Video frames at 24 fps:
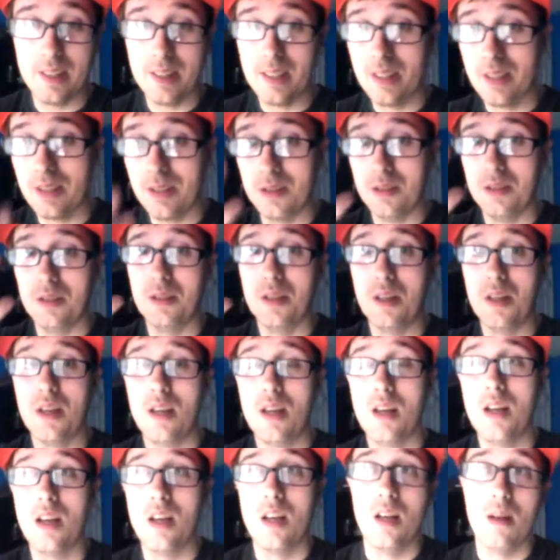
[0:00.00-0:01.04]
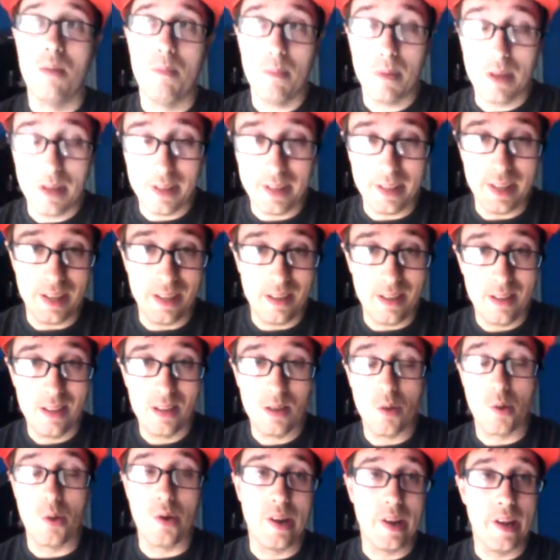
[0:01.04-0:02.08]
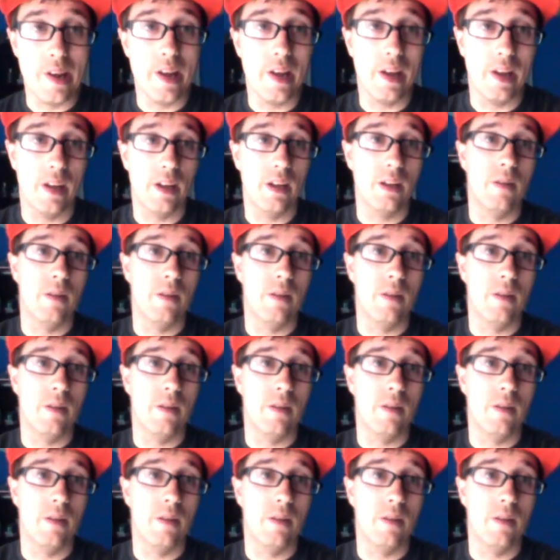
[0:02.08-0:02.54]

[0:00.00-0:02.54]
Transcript: till Monday. So yeah.